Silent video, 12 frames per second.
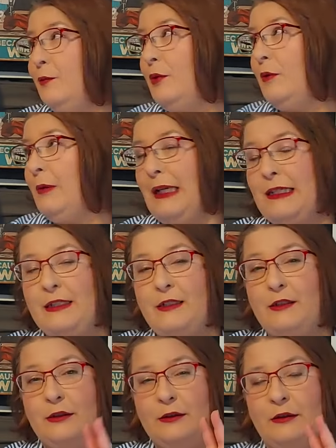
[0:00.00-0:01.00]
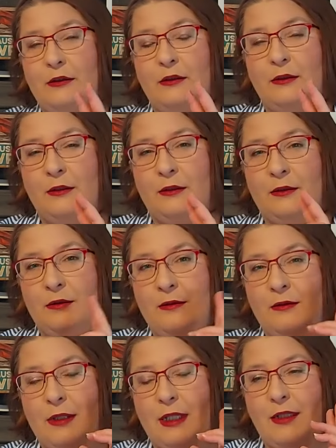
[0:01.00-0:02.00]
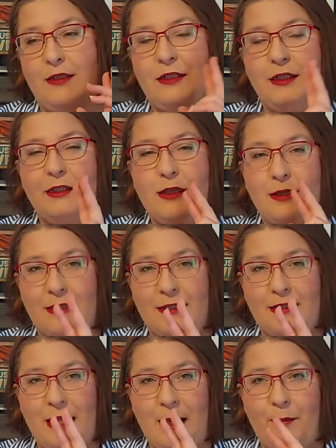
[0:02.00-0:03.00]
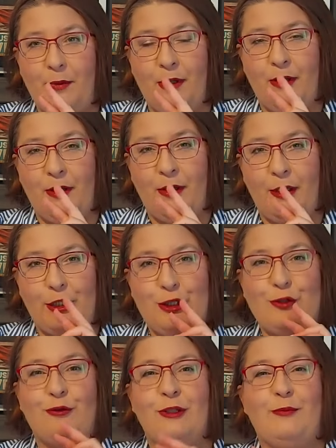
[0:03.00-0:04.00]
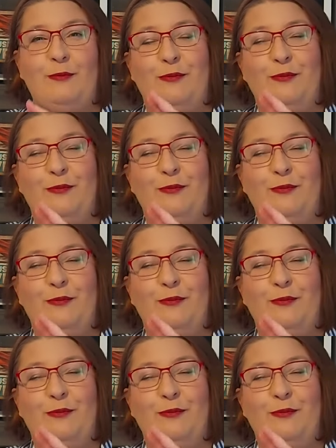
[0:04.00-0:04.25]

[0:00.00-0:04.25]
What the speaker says: broke a needle. Actually, needle snap in three